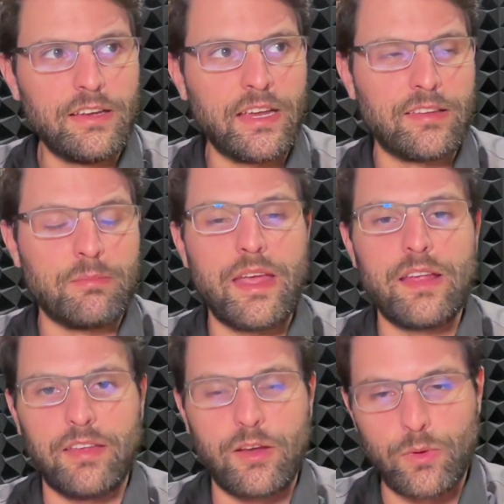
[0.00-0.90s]
it's
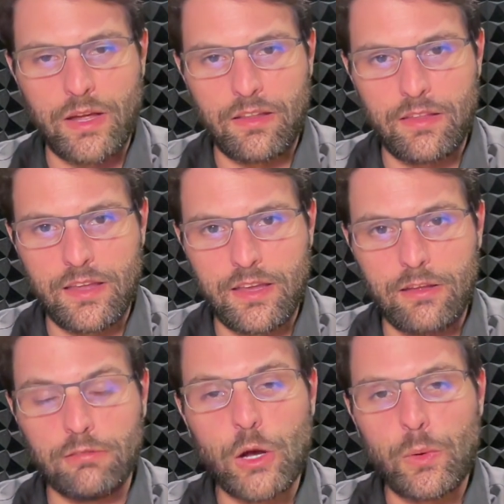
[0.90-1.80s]
amazing when
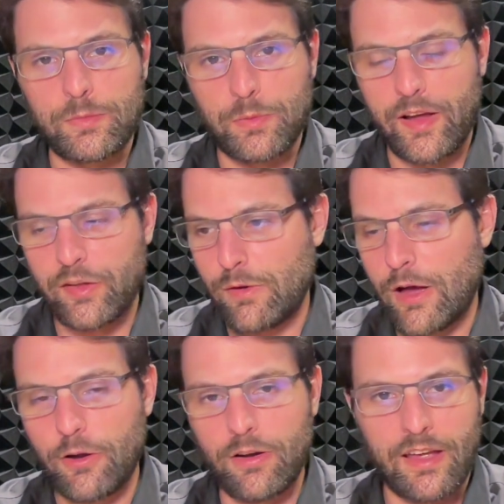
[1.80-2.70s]
the lowest price
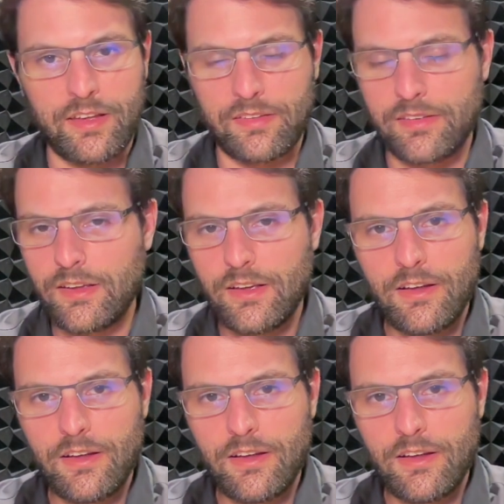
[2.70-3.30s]
router has